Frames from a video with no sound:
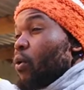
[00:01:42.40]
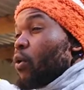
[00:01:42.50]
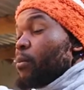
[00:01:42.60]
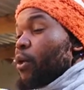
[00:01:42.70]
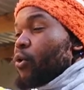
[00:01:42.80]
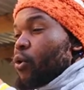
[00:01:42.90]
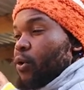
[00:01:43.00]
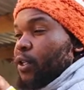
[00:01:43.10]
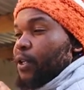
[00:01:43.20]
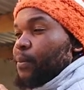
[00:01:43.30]
old main
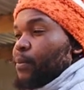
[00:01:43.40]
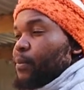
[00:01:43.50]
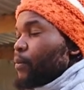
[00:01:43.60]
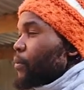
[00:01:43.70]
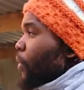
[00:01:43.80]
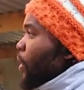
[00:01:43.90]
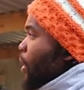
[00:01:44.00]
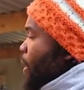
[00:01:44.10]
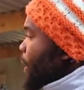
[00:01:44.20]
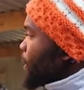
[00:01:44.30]
road.
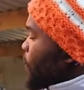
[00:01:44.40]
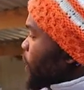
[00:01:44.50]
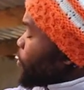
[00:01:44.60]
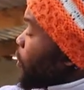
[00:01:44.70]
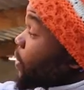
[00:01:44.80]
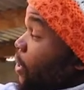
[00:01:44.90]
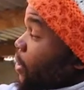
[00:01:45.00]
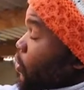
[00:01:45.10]
As he was posing as